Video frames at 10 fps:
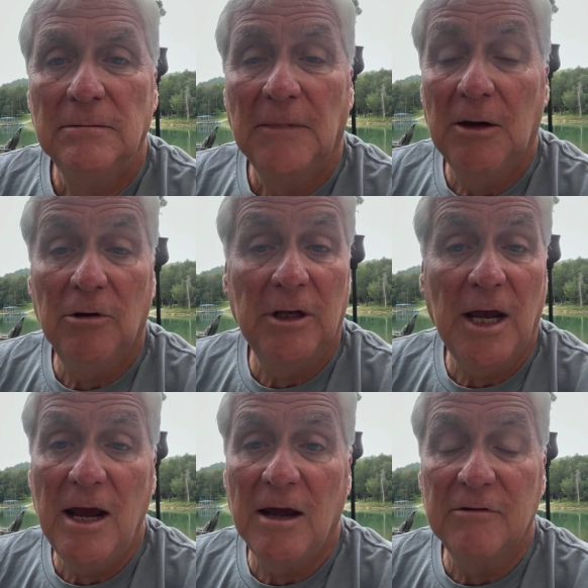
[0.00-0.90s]
They really
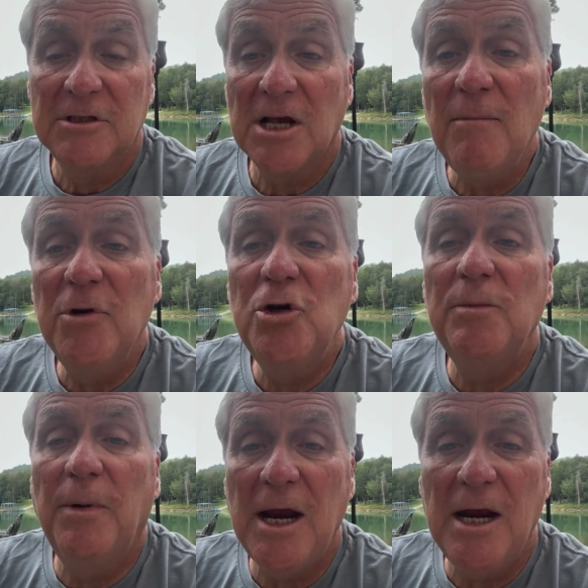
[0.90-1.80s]
have. Some do
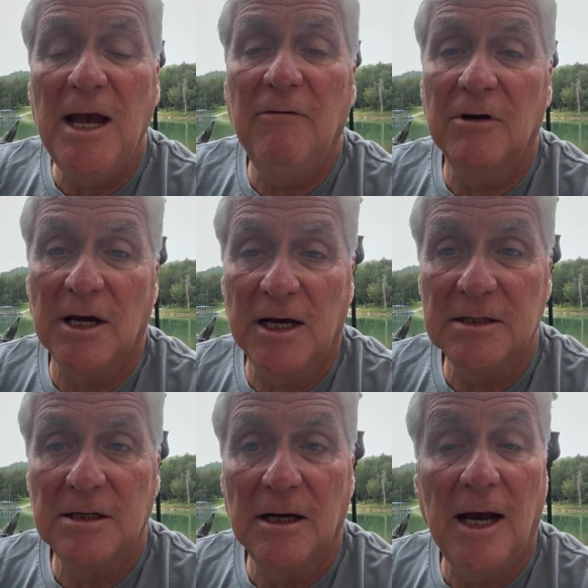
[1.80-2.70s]
paid
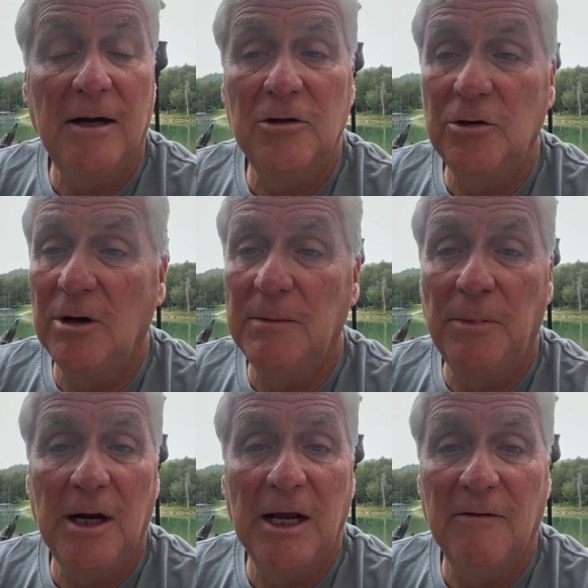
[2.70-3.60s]
advertising. I don't do any
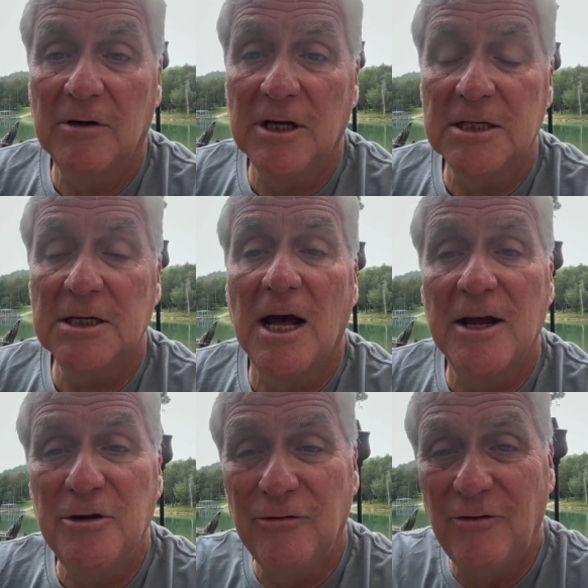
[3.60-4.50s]
paid advertising. I
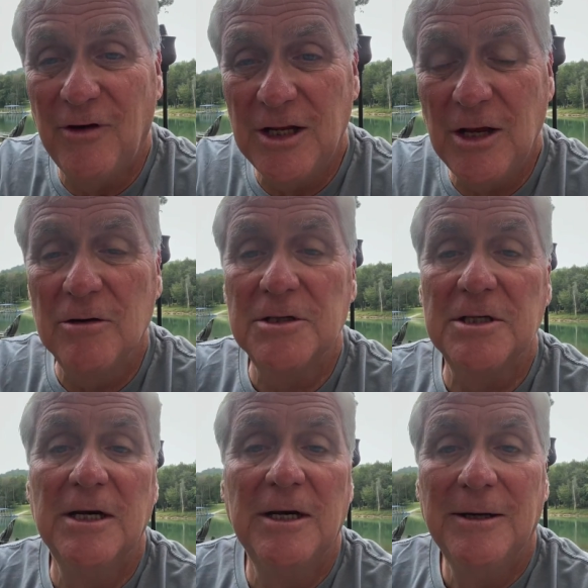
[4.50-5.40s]
do
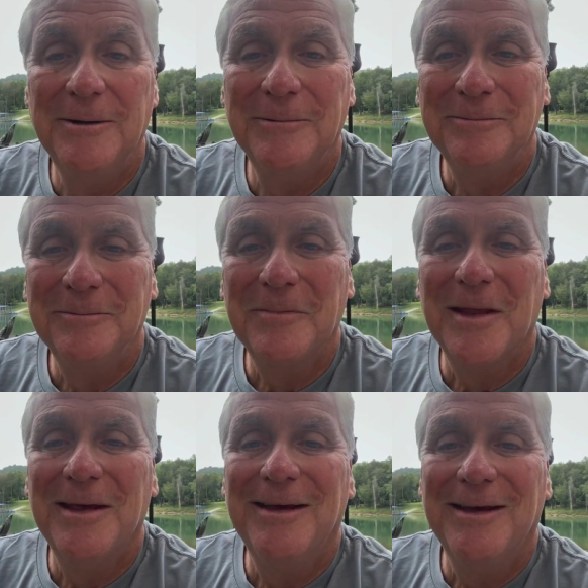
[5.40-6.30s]
videos,
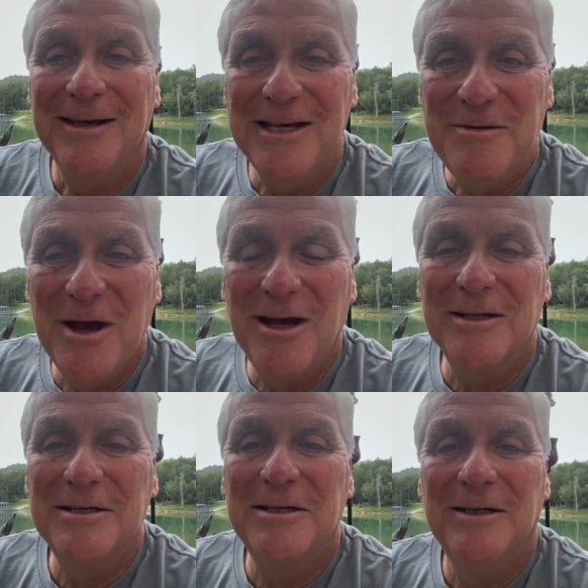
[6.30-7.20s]

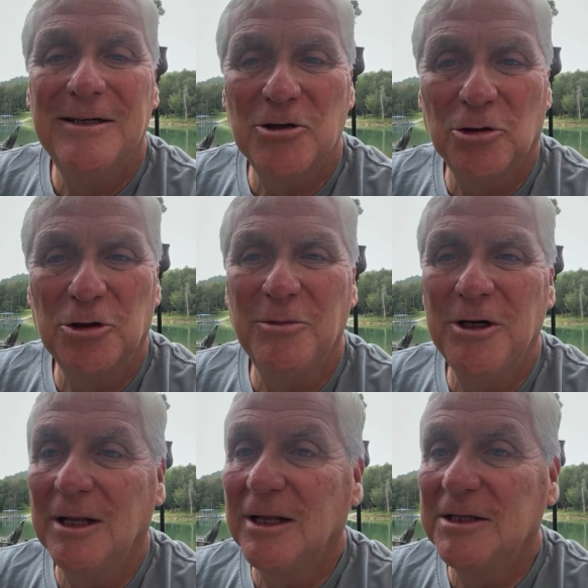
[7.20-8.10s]
emails, social
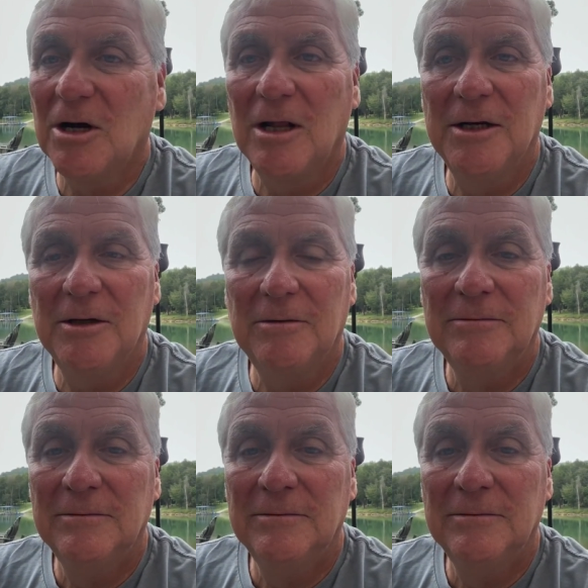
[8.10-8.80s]
media. That's all I do.